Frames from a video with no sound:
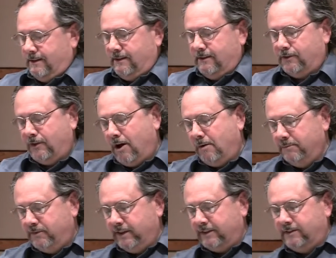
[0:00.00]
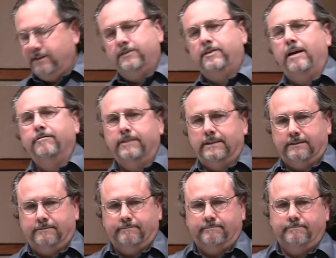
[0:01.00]
Psalm
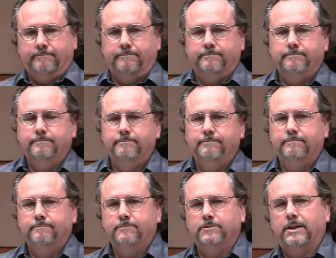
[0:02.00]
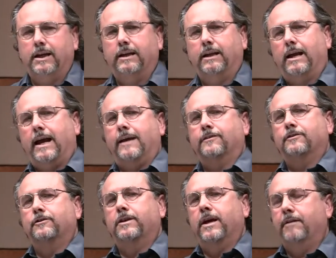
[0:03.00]
67, which I
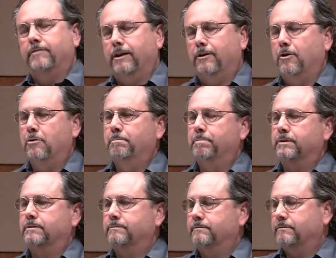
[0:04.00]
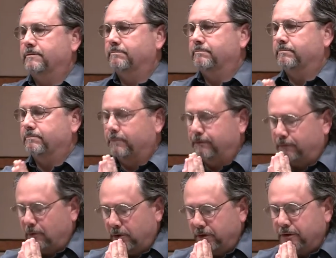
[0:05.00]
ask you to have that open
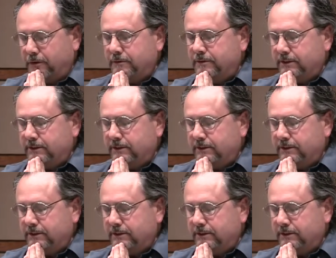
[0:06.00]
before you.